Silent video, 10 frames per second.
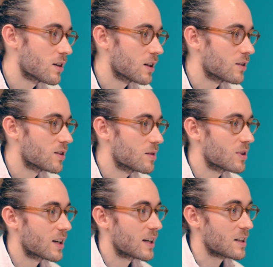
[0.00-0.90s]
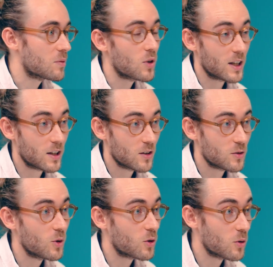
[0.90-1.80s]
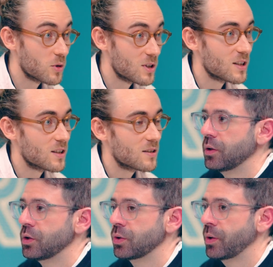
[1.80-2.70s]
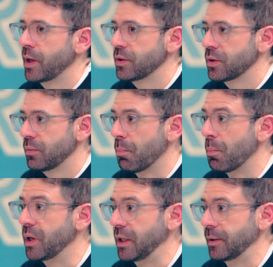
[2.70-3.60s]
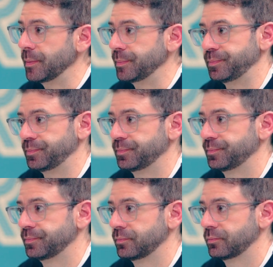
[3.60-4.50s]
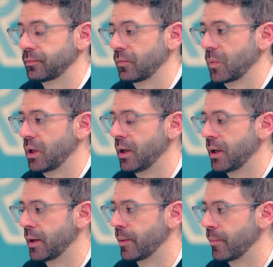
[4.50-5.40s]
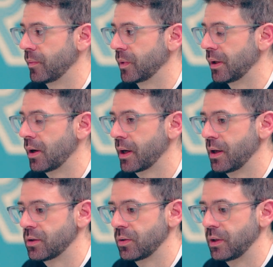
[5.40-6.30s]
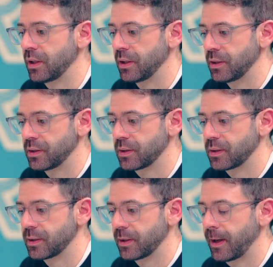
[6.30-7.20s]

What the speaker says: it seems like it's more like a small community. Short answer, money. The long answer is